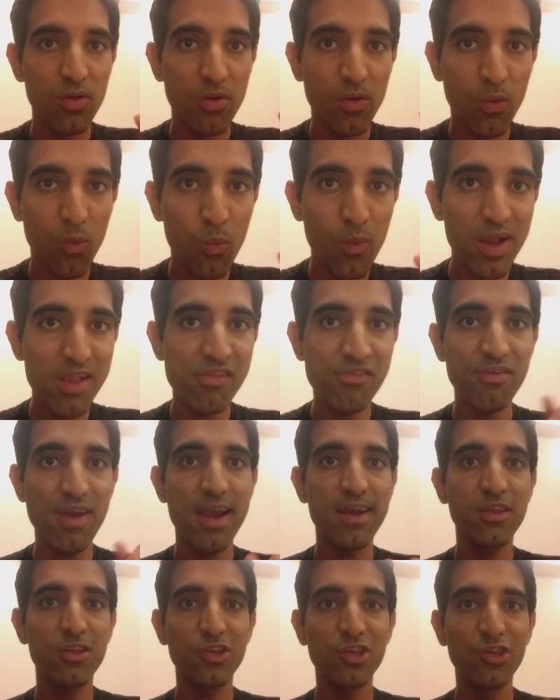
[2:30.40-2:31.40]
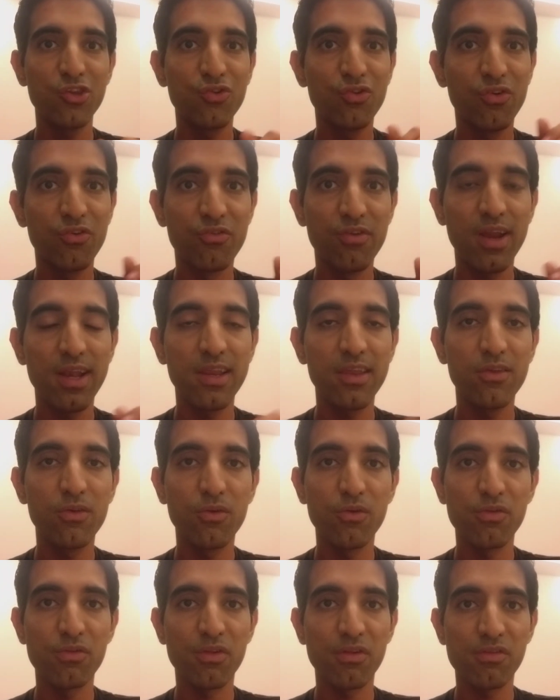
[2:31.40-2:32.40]
one strategy you could really
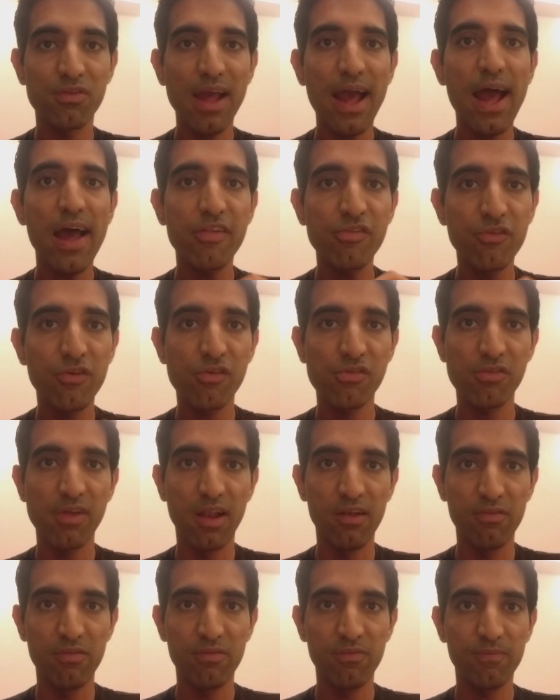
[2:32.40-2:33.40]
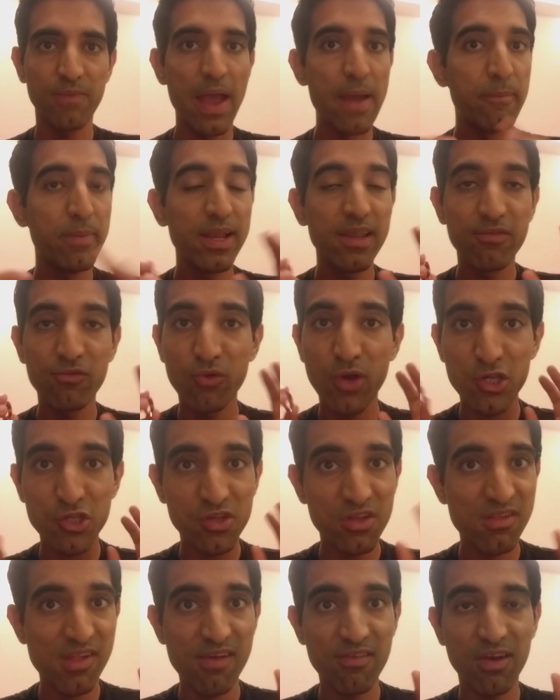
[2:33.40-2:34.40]
use is ask yourself, I believe
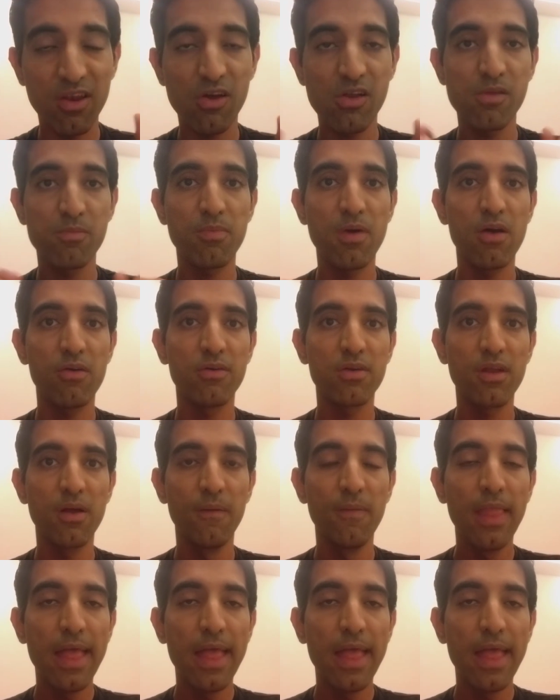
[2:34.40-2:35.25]
questions have a lot of power.